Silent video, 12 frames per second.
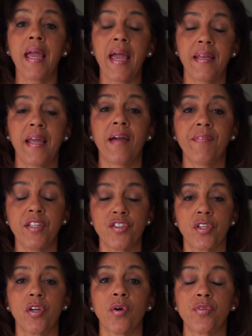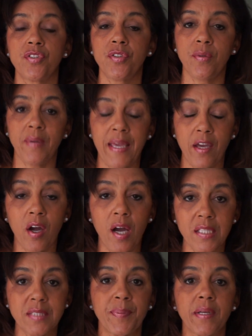and having to go to a
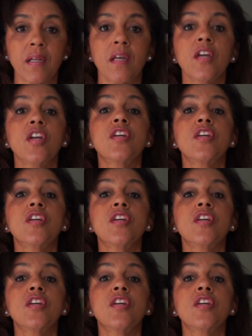hospital.